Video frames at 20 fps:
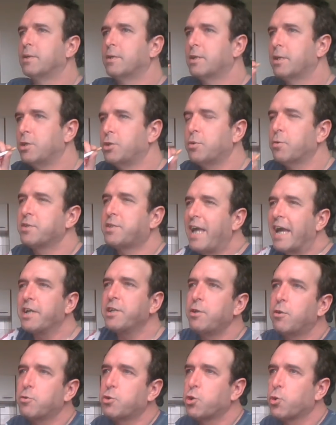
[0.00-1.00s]
Because you're a
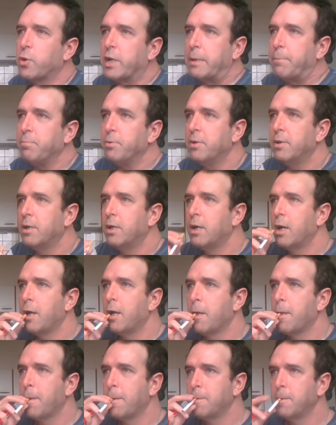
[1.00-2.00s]
techno creep.
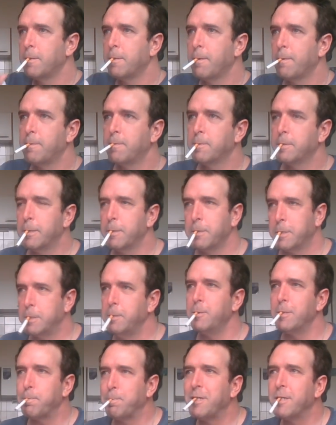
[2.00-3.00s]

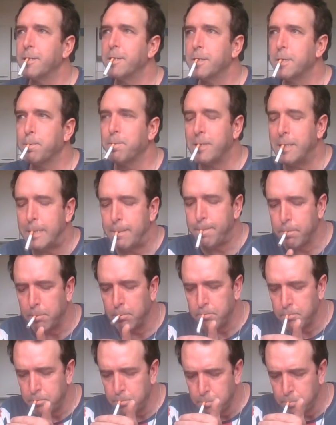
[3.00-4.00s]
You are part of the problem.